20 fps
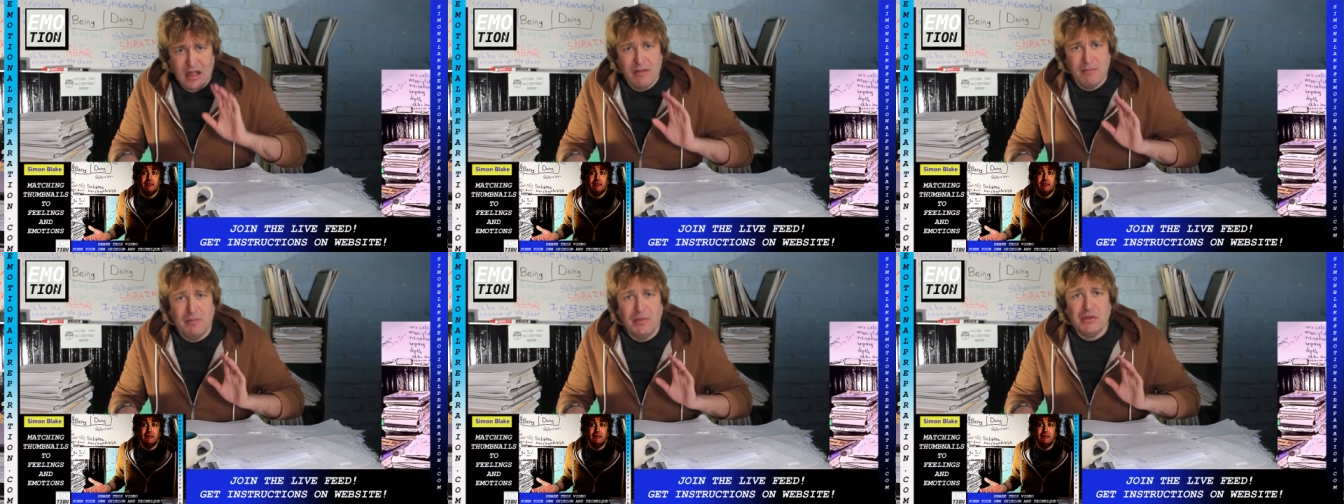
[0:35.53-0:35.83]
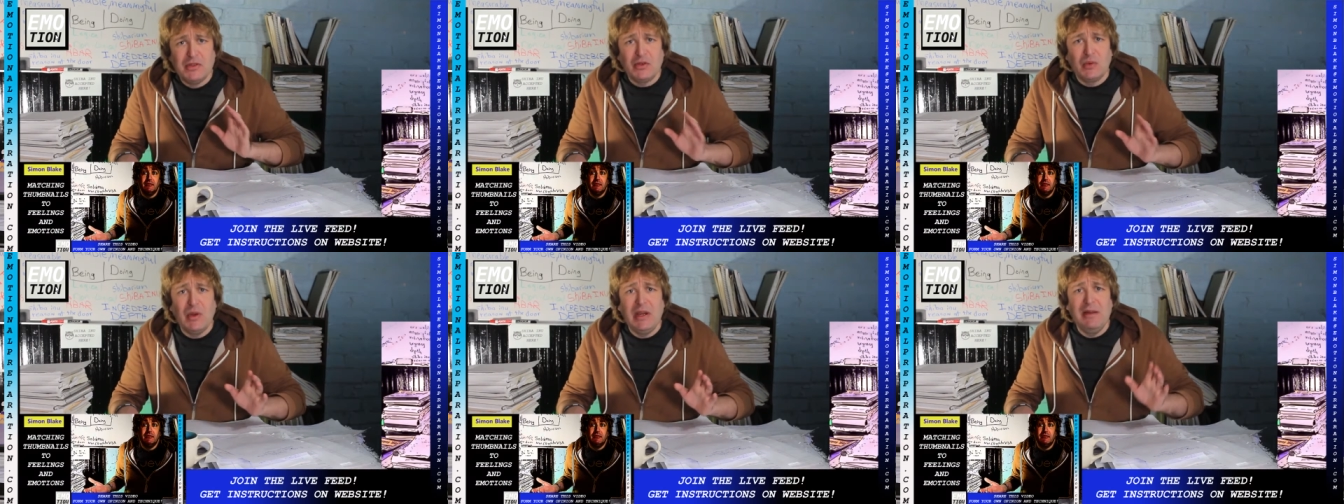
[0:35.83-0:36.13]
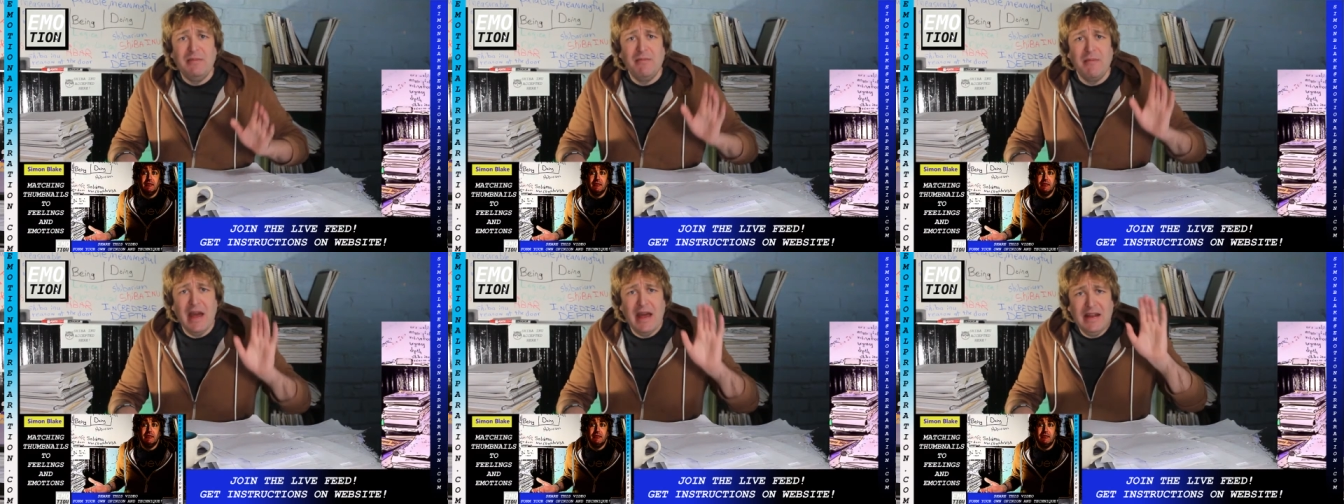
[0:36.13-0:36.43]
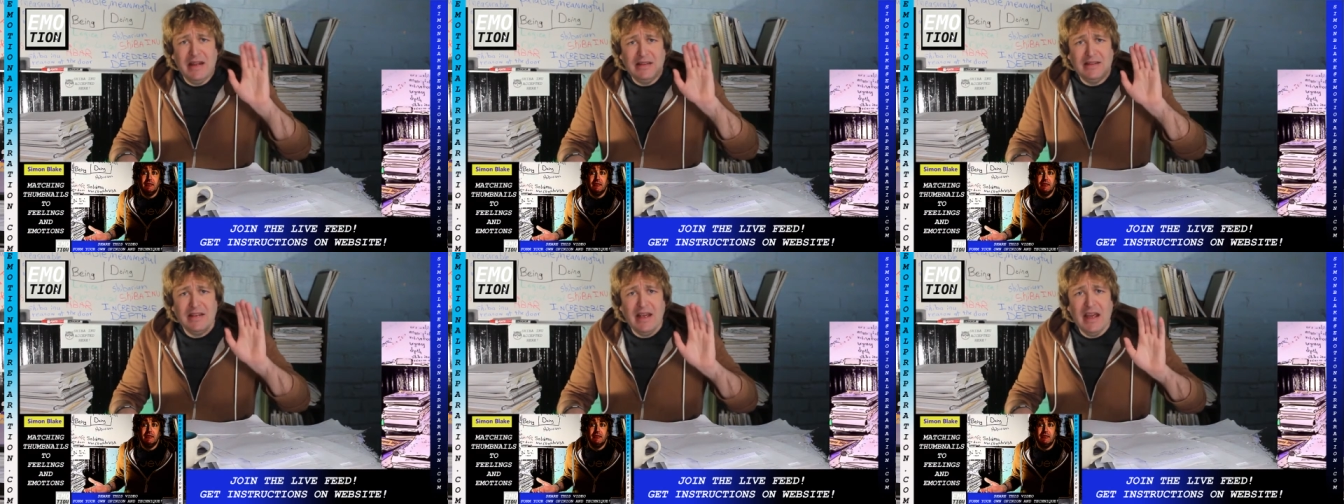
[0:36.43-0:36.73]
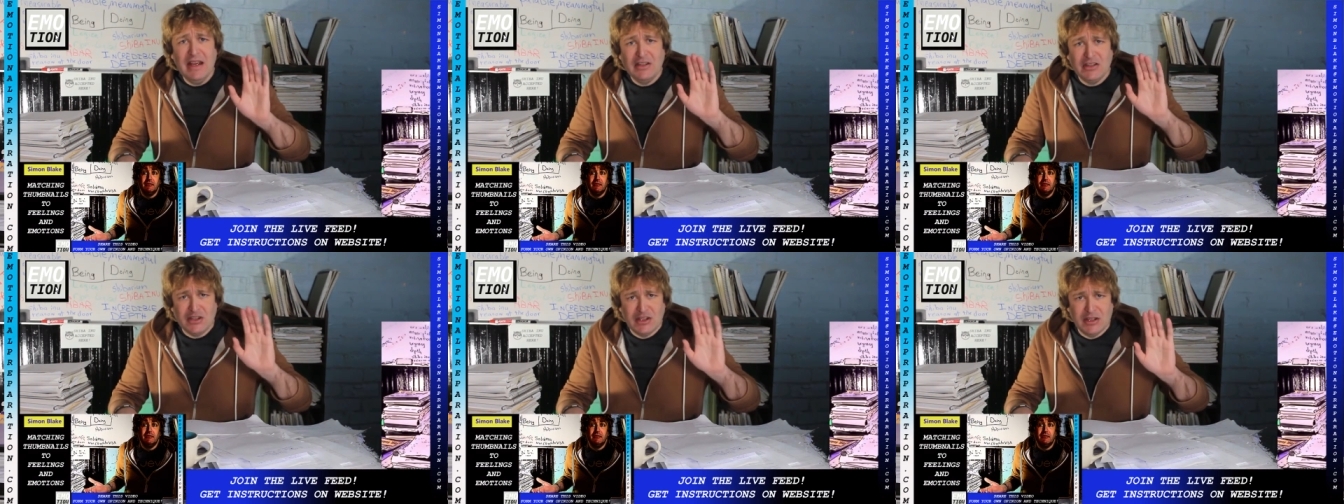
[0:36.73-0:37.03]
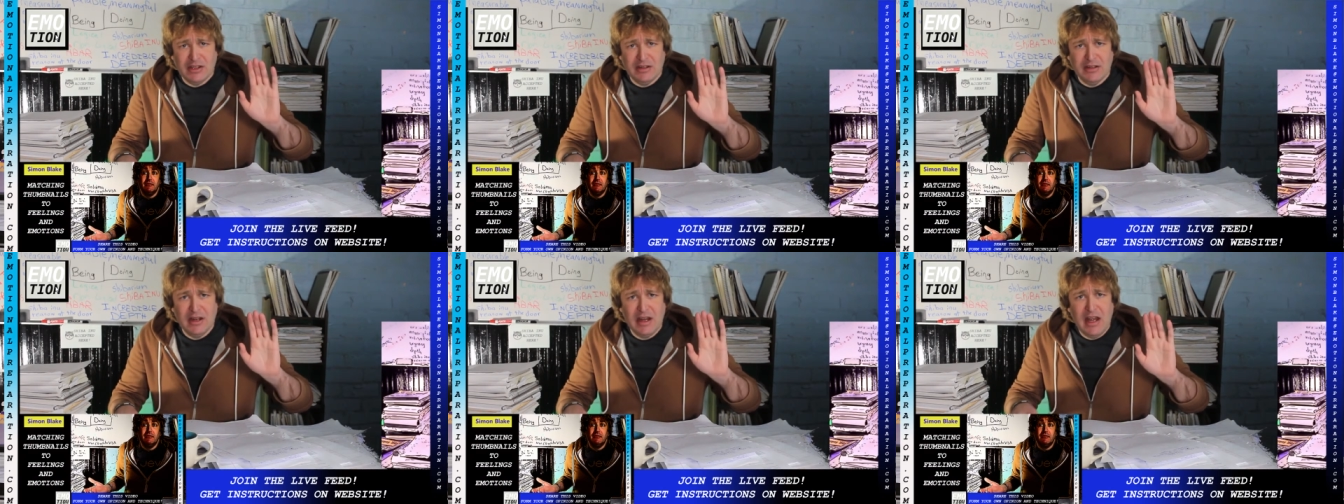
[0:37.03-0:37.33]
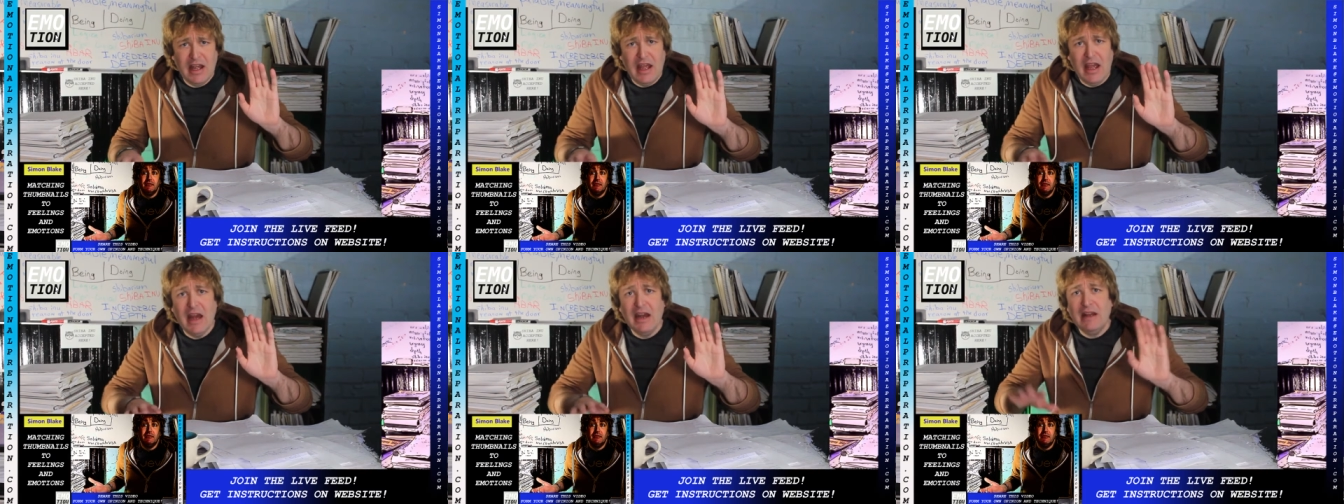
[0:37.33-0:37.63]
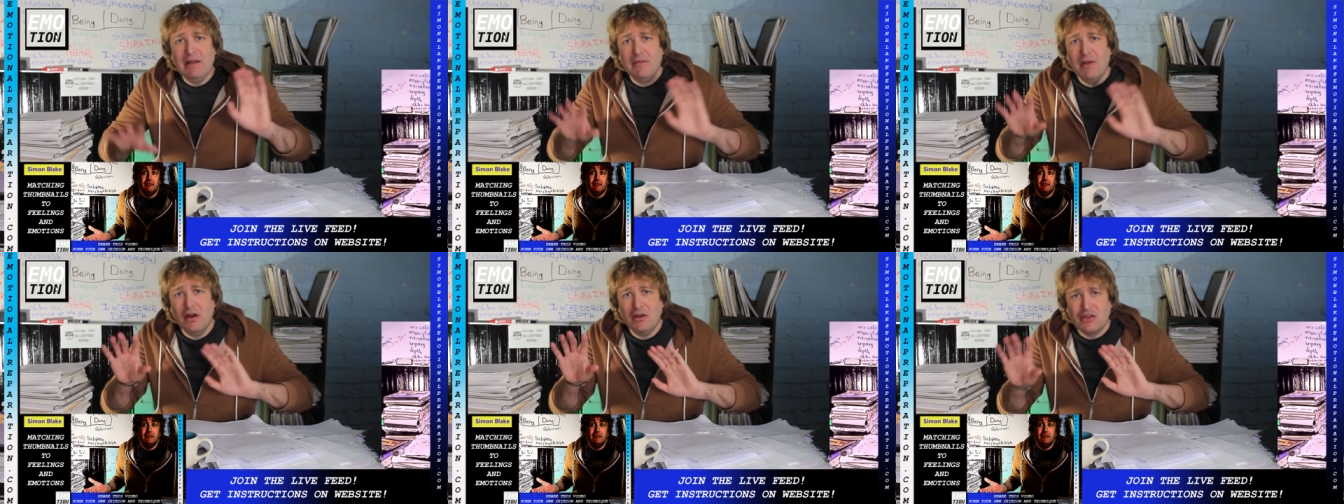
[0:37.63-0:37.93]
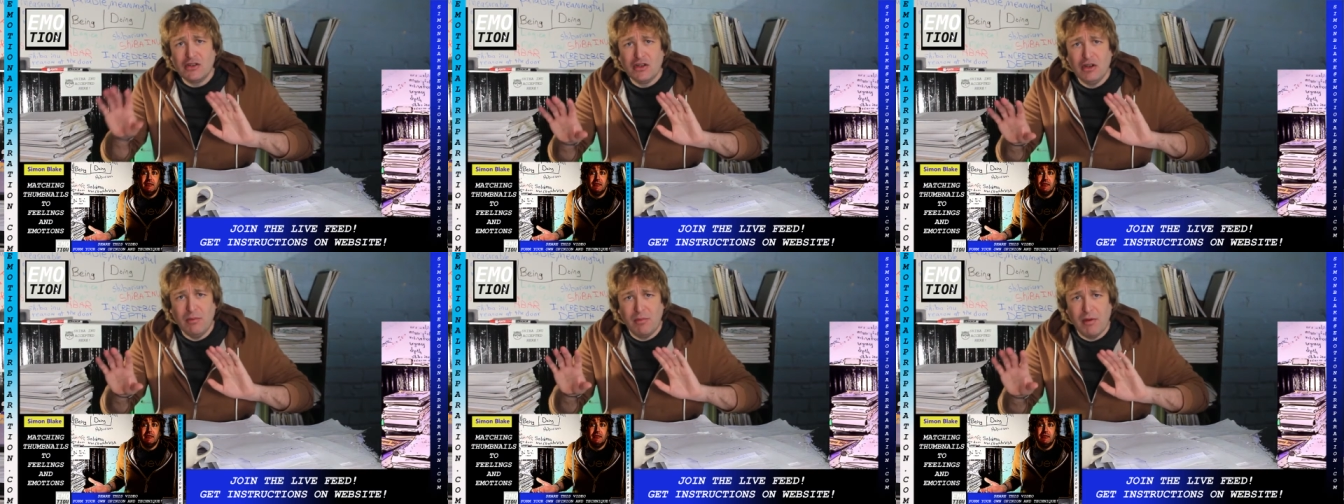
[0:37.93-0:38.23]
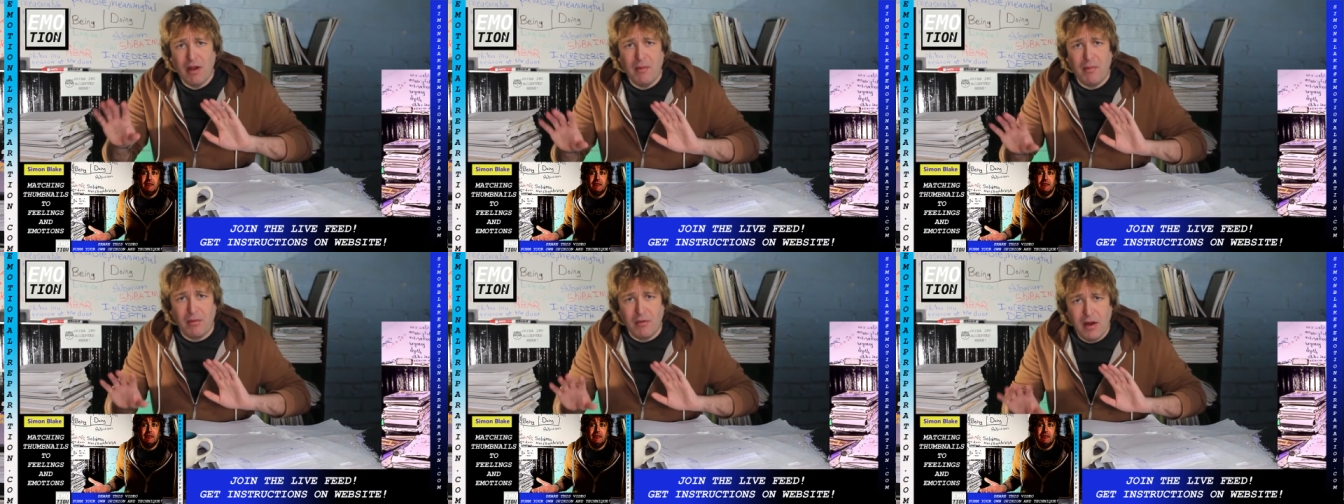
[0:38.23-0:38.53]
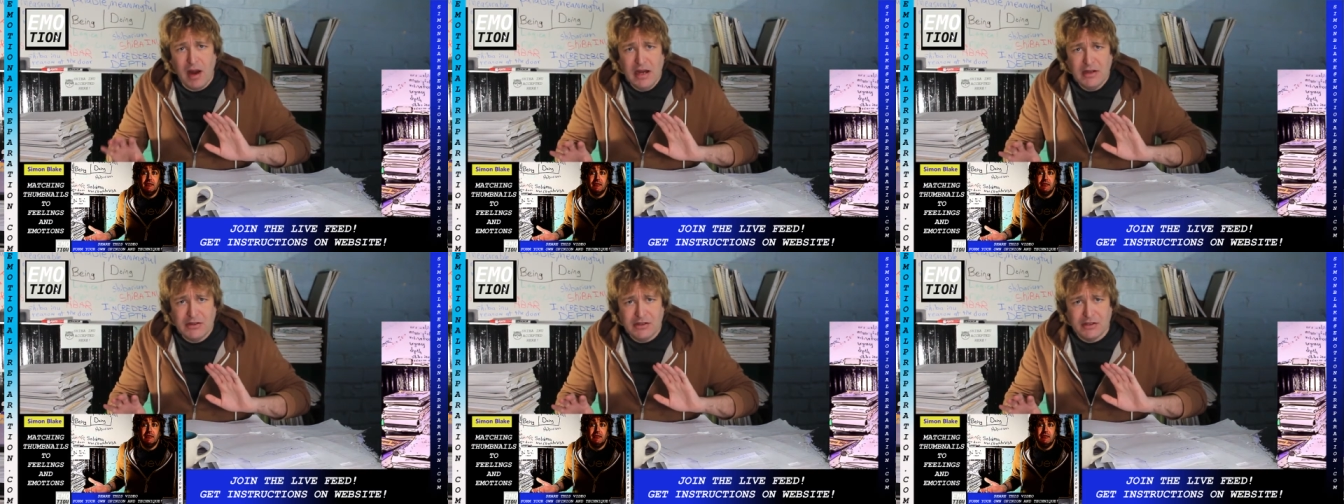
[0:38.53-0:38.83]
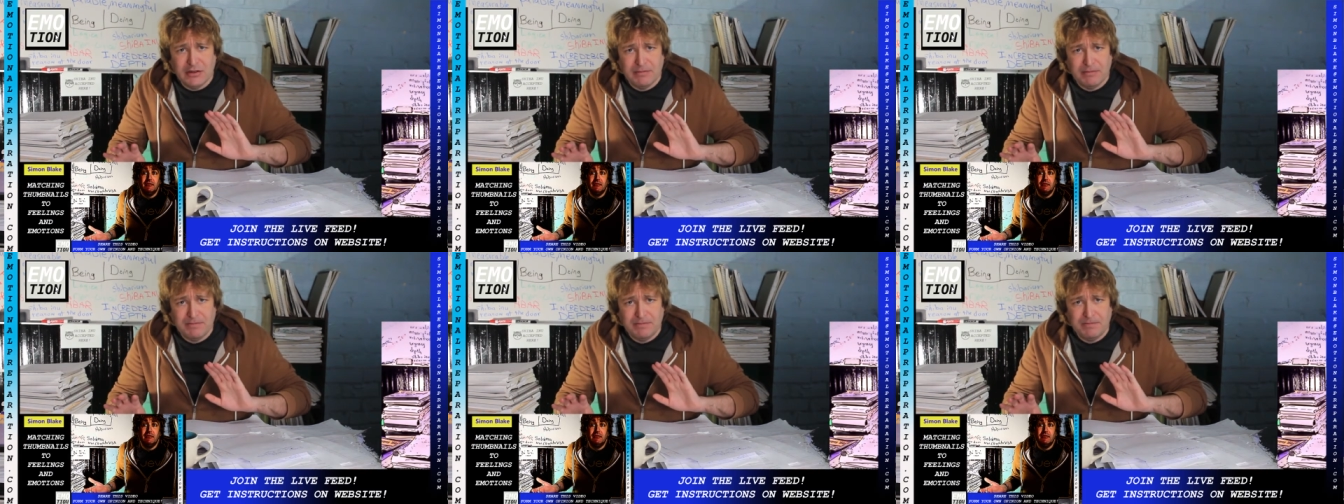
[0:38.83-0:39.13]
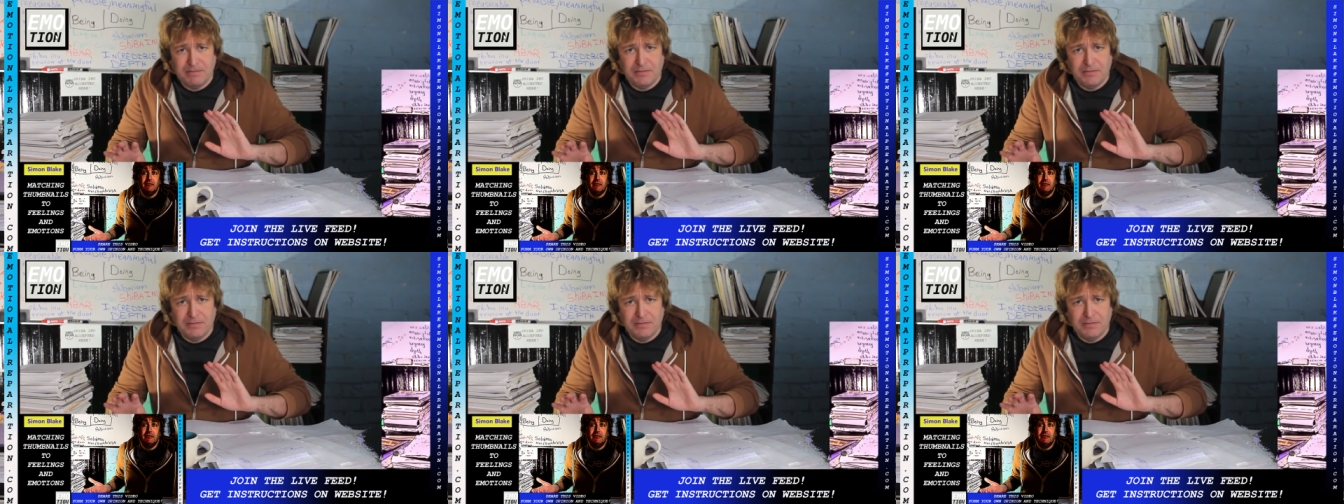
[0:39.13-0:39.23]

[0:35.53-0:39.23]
between meditation and emotional preparation.